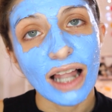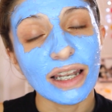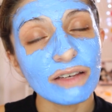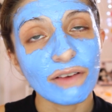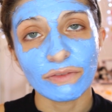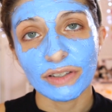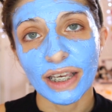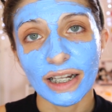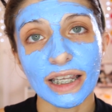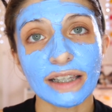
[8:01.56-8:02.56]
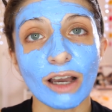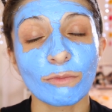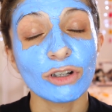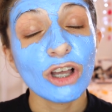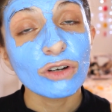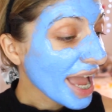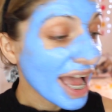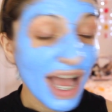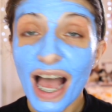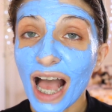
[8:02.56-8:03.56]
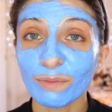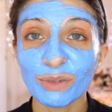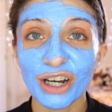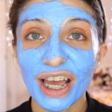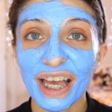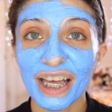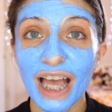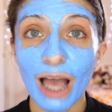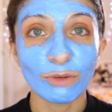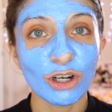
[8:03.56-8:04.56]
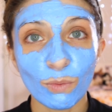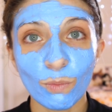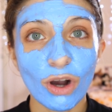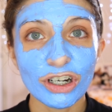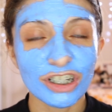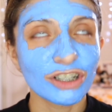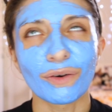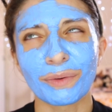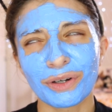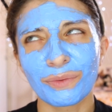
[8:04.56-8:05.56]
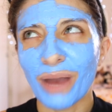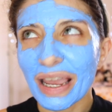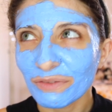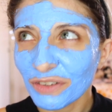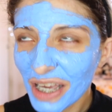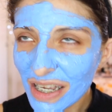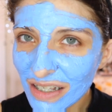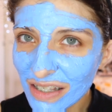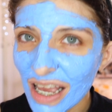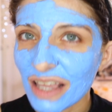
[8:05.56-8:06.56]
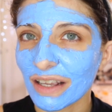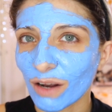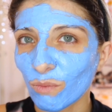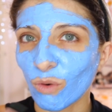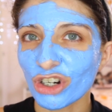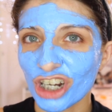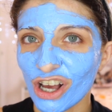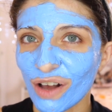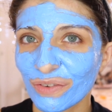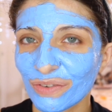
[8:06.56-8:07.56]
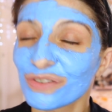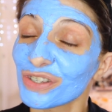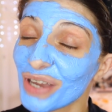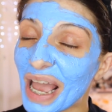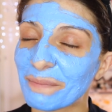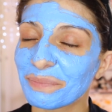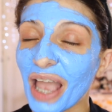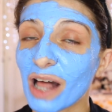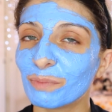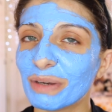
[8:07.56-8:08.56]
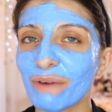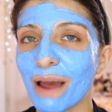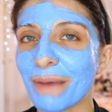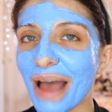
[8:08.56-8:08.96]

I'll leave everything linked down below. Yeah, I'm gonna wait for this and then I'll wash it off. So yeah, I'll be right